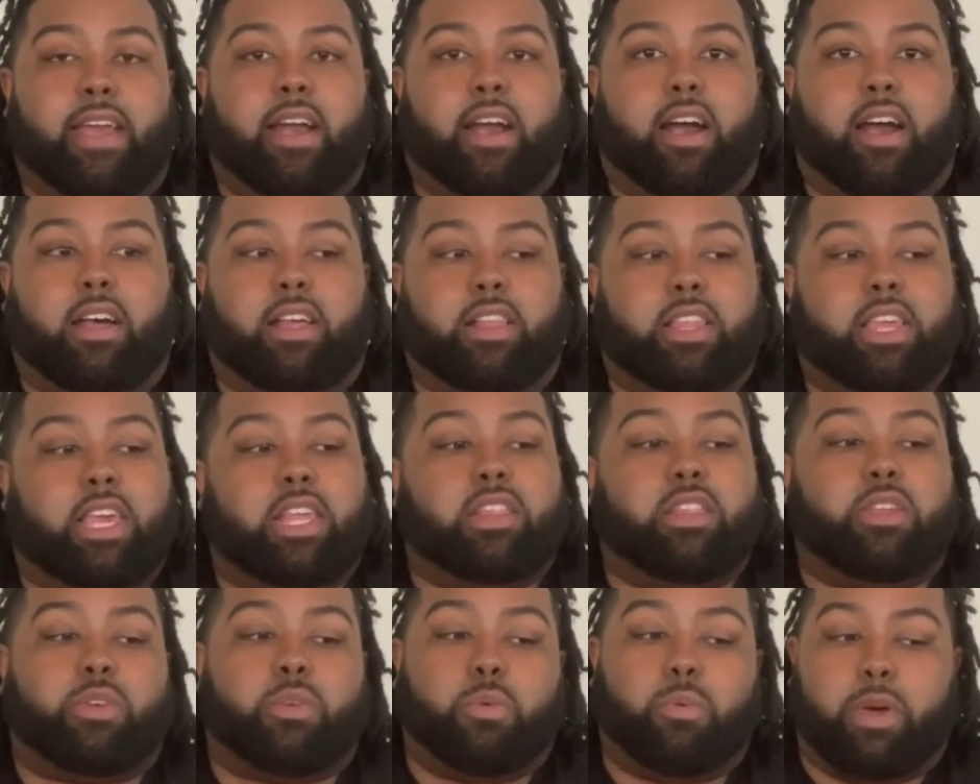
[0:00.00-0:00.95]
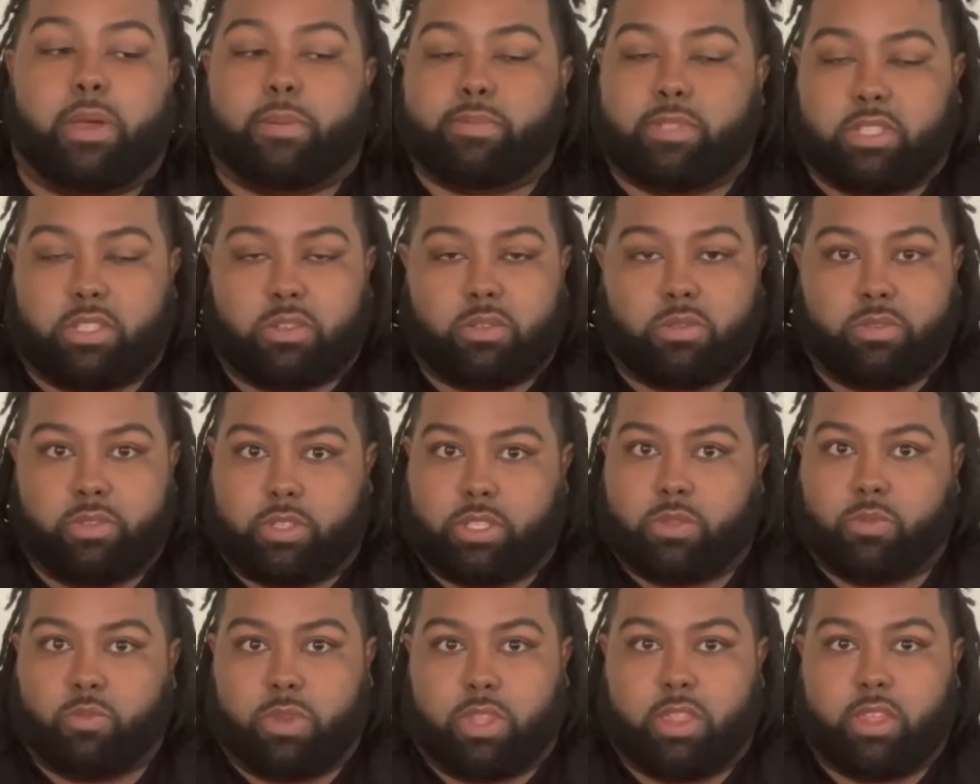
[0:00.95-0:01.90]
and Little Webster was
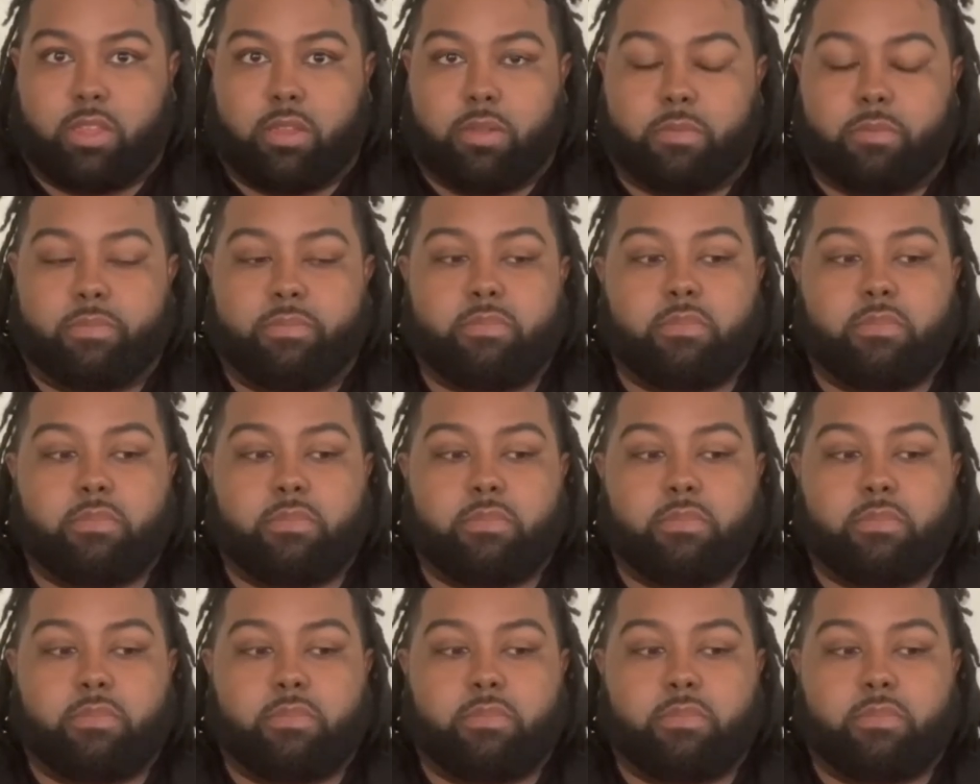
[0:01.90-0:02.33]
with him.